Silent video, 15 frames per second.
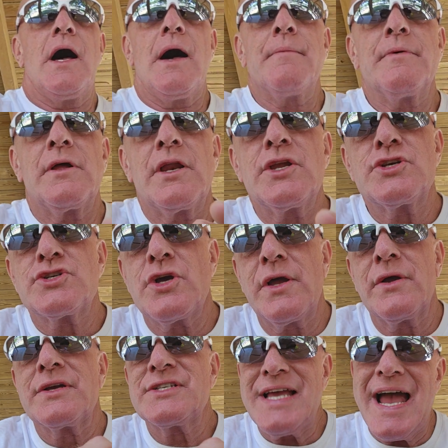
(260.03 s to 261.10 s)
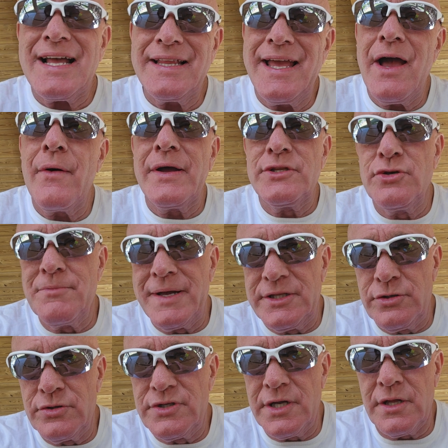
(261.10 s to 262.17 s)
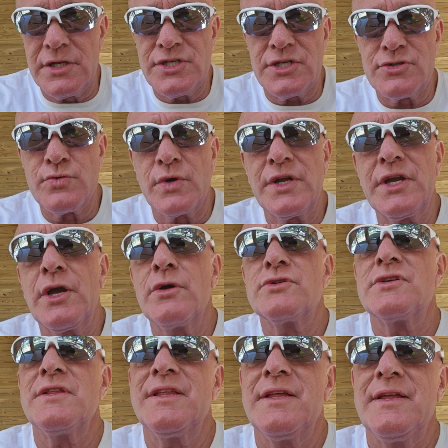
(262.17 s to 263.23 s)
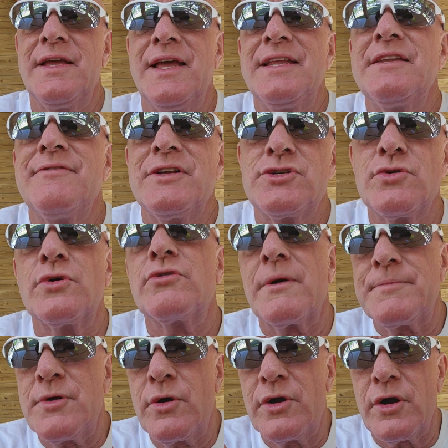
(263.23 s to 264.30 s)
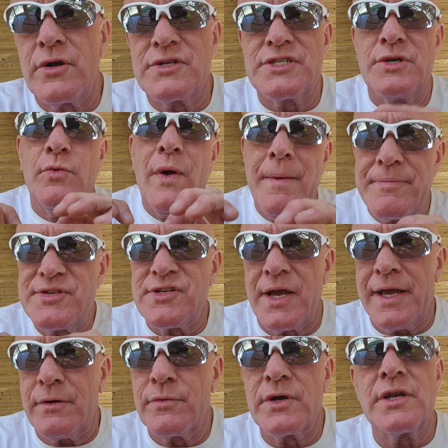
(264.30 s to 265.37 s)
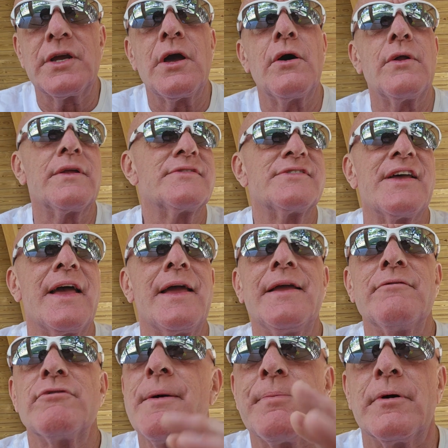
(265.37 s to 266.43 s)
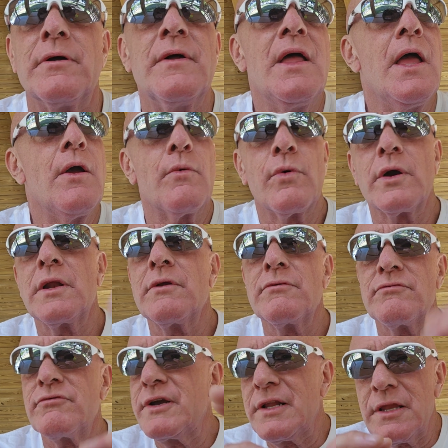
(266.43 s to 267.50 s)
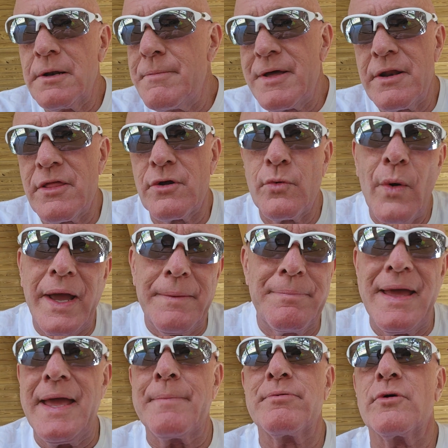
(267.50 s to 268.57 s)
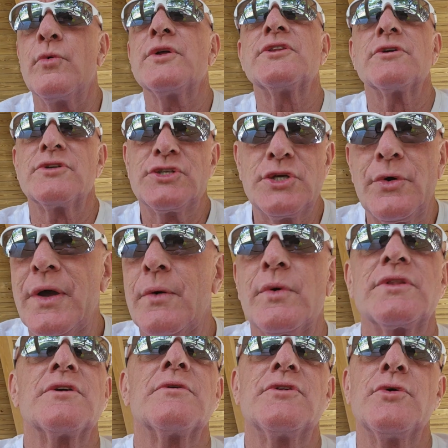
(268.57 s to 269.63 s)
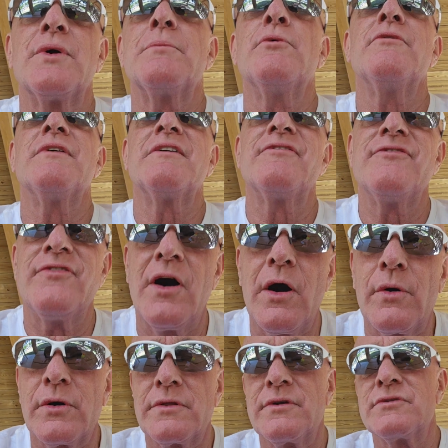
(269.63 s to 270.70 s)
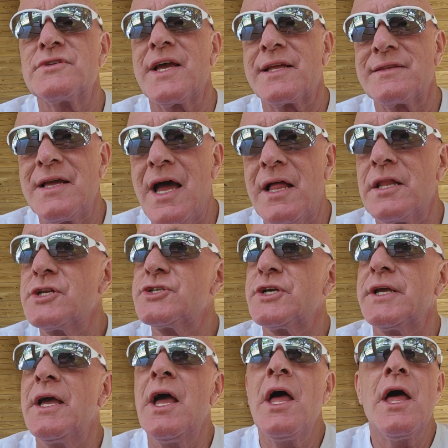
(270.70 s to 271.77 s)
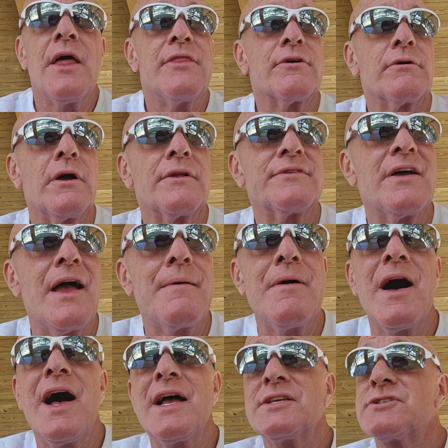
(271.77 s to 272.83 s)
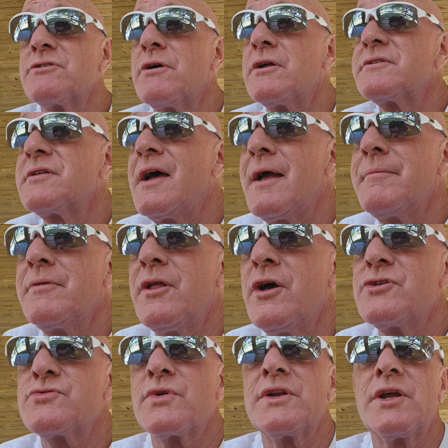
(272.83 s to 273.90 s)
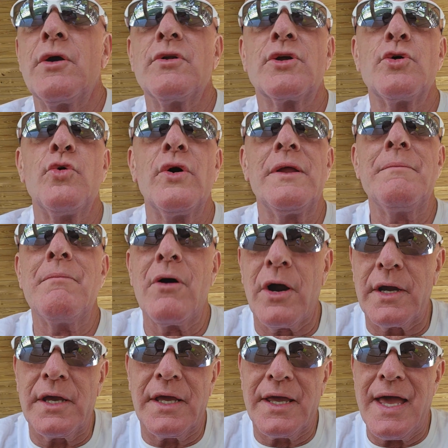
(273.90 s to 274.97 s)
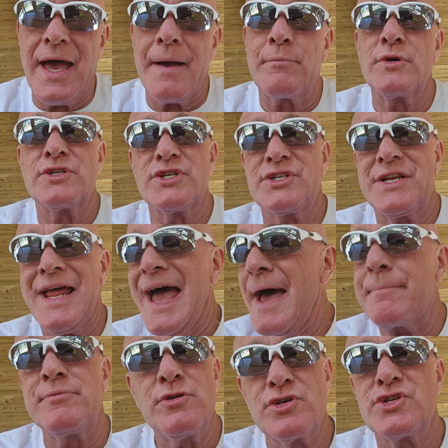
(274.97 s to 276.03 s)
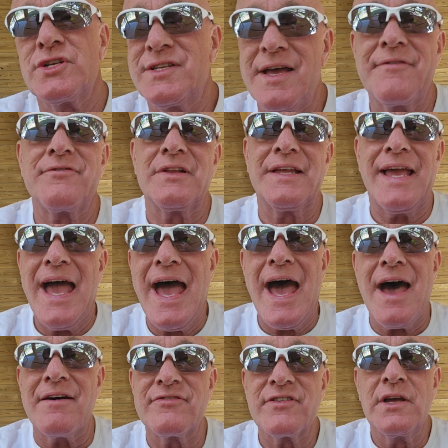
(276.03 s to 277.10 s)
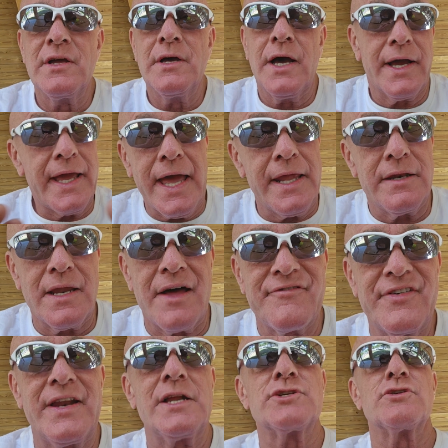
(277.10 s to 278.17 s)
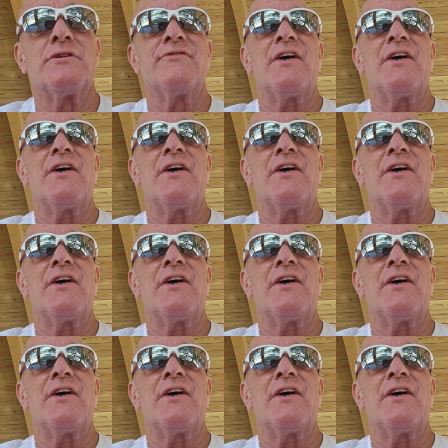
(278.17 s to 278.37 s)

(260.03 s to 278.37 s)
I'm going to show you exactly how I do my due diligence. We're going to go to the individual cryptocurrency website. We're going to go to, say, Ripple. We're going to read a little bit of their white paper, what they're doing, what they're doing moving forward, their technology, their all-time highs, their all-time lows. We're going to go to CoinMarketCap, which is an app you should definitely have. Again, not financial